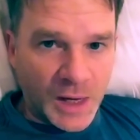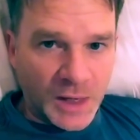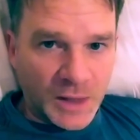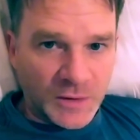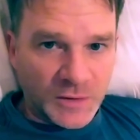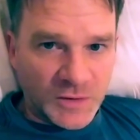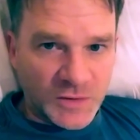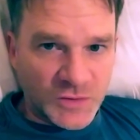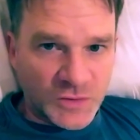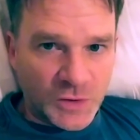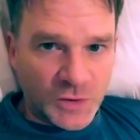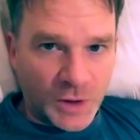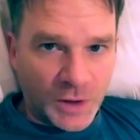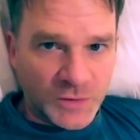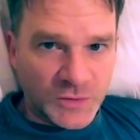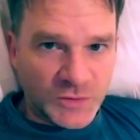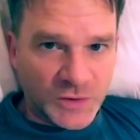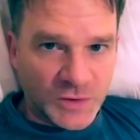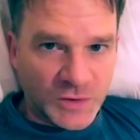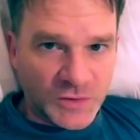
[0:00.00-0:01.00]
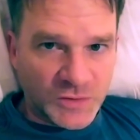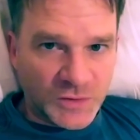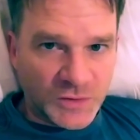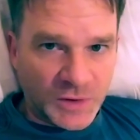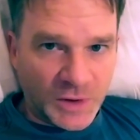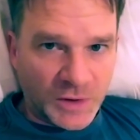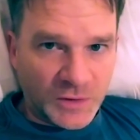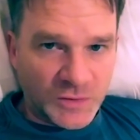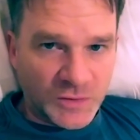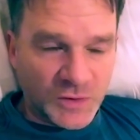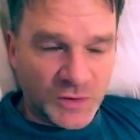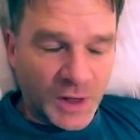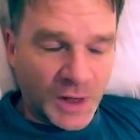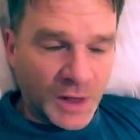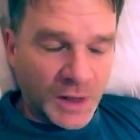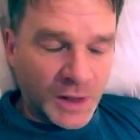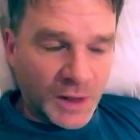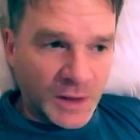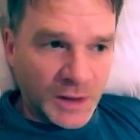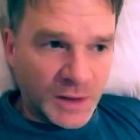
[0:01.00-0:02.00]
This consciousness
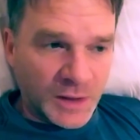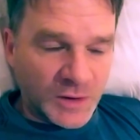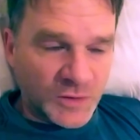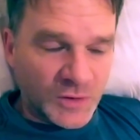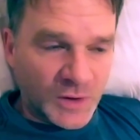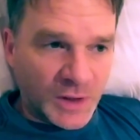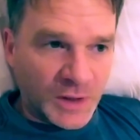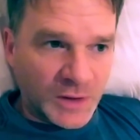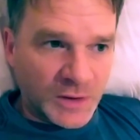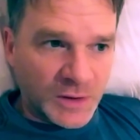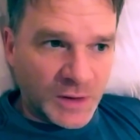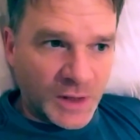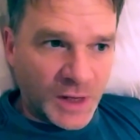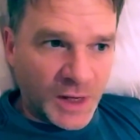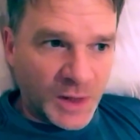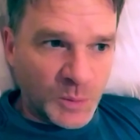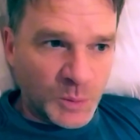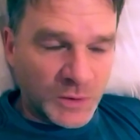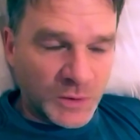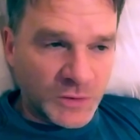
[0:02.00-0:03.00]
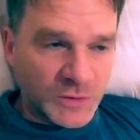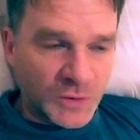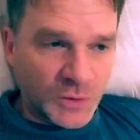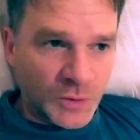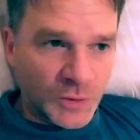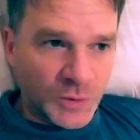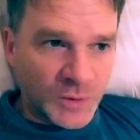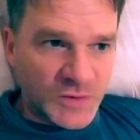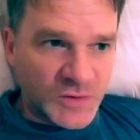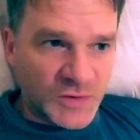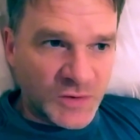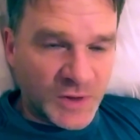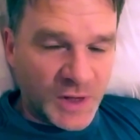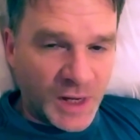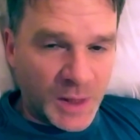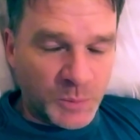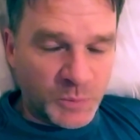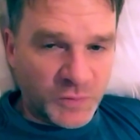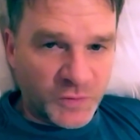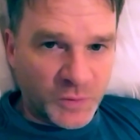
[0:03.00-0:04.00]
is unable to escape
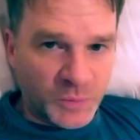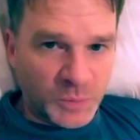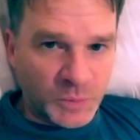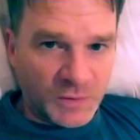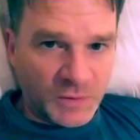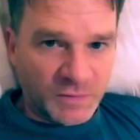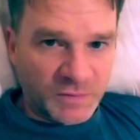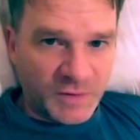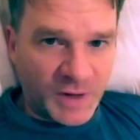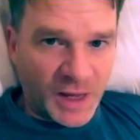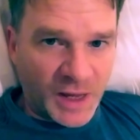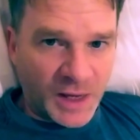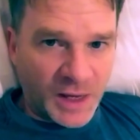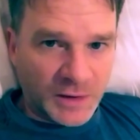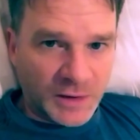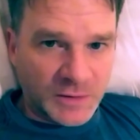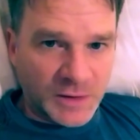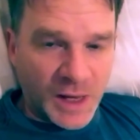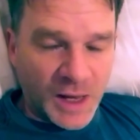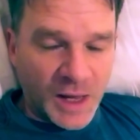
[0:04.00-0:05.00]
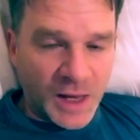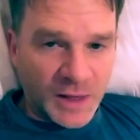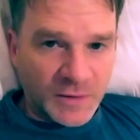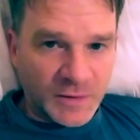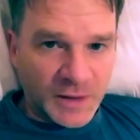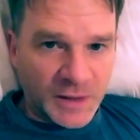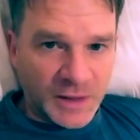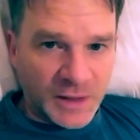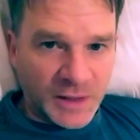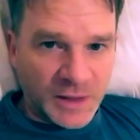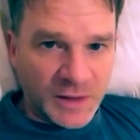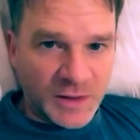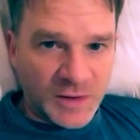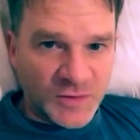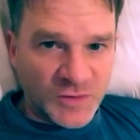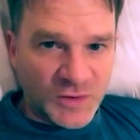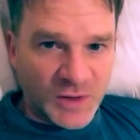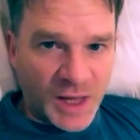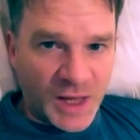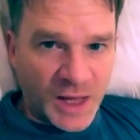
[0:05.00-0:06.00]
from the fact that it is
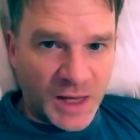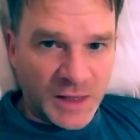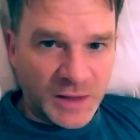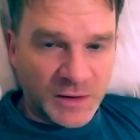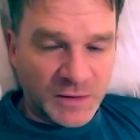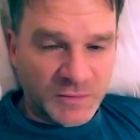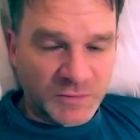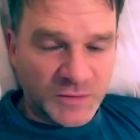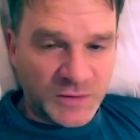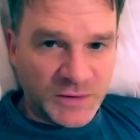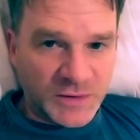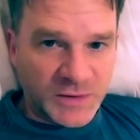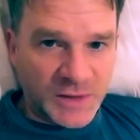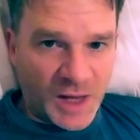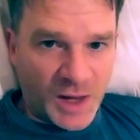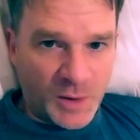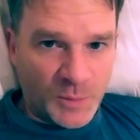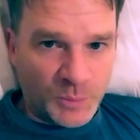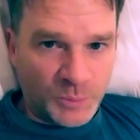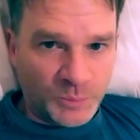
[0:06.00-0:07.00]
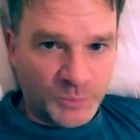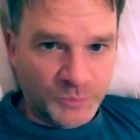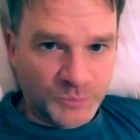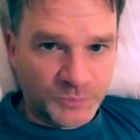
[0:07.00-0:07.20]
kind of dumb.